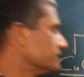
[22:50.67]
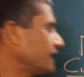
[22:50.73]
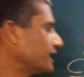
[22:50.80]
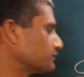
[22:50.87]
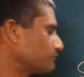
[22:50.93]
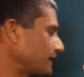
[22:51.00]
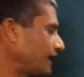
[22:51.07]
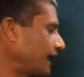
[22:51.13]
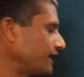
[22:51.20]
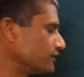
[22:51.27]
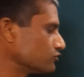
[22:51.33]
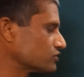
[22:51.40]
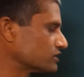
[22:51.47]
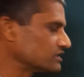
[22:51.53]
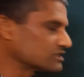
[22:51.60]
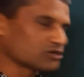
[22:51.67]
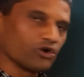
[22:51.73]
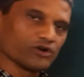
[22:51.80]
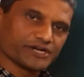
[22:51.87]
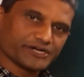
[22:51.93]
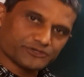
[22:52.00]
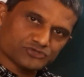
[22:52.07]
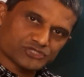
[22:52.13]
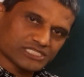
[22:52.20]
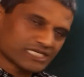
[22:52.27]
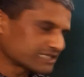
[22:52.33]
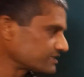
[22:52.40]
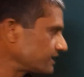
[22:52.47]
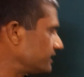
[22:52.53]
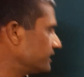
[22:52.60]
That why hydrogen is called reducing
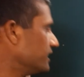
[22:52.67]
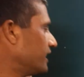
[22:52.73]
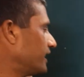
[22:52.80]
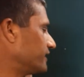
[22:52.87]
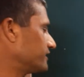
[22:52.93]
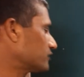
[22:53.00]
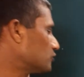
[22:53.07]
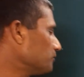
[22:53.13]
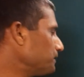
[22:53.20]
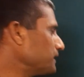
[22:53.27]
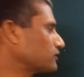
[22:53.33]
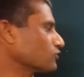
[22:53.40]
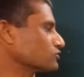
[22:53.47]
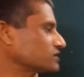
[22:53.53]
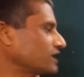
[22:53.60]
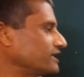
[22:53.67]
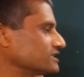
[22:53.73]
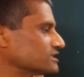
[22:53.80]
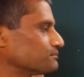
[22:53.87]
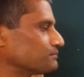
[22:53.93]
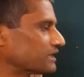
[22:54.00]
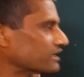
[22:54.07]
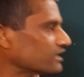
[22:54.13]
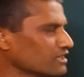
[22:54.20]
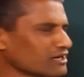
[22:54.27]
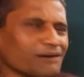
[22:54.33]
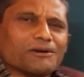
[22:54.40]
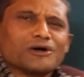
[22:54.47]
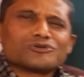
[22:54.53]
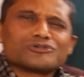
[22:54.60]
agent, and the cupric oxide is bringing
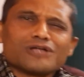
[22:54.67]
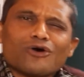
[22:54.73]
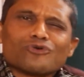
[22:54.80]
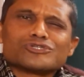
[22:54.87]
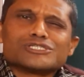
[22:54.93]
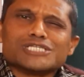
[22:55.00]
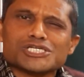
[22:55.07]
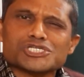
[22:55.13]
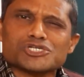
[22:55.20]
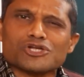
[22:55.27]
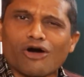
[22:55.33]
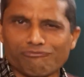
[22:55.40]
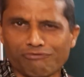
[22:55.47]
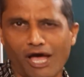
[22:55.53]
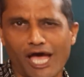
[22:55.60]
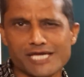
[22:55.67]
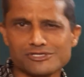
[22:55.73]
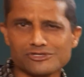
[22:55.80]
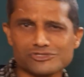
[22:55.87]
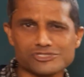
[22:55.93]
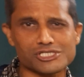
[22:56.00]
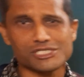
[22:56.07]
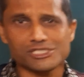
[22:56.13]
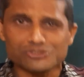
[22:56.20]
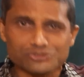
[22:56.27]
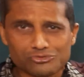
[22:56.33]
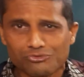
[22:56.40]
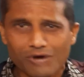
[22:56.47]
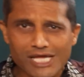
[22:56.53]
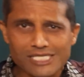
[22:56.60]
about the oxidation of hydrogen into
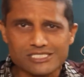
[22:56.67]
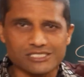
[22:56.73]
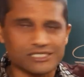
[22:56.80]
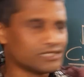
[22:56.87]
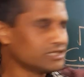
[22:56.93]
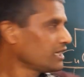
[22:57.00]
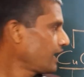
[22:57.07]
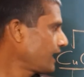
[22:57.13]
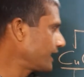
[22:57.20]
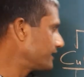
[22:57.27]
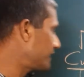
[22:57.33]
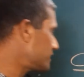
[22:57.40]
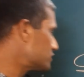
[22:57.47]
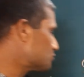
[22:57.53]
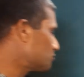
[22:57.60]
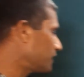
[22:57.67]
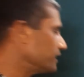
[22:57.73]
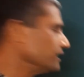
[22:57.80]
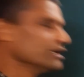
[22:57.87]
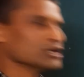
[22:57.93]
water, and that's why